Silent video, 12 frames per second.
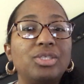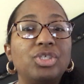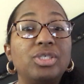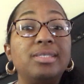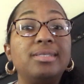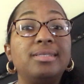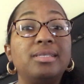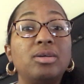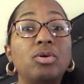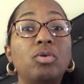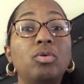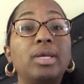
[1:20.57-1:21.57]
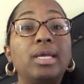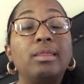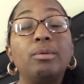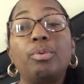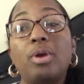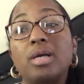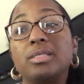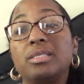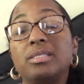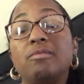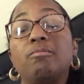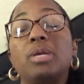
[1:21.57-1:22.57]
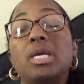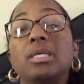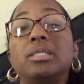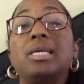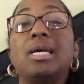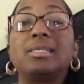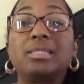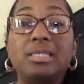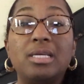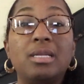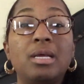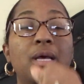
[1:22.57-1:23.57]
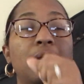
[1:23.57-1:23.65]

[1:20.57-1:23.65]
She's still in the process of being tested